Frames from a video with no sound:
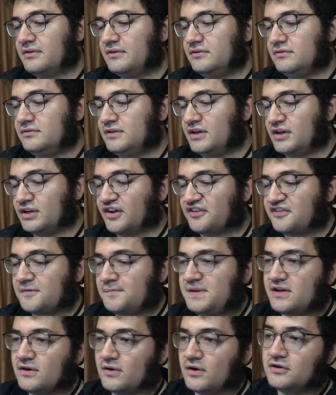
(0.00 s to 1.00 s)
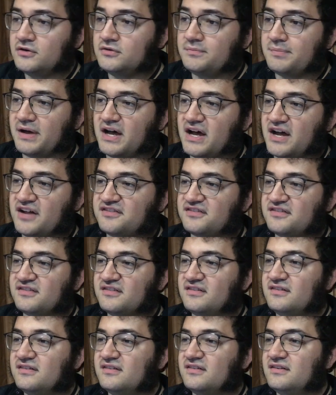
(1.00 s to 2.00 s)
You can also be your own boss.
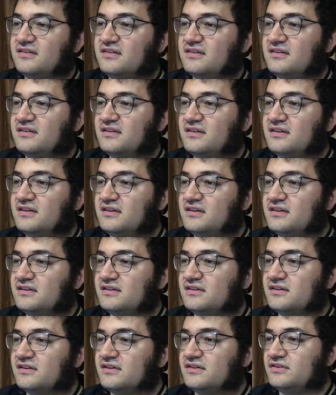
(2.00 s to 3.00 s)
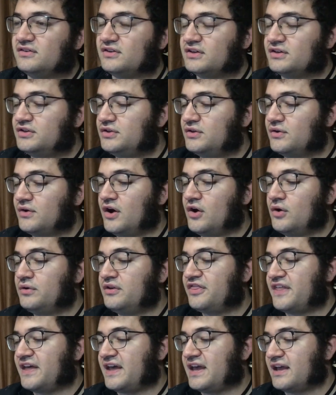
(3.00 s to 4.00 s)
You can do your own
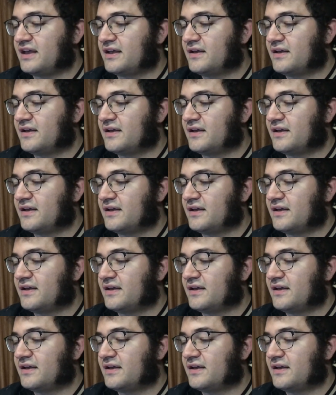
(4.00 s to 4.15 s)
thing.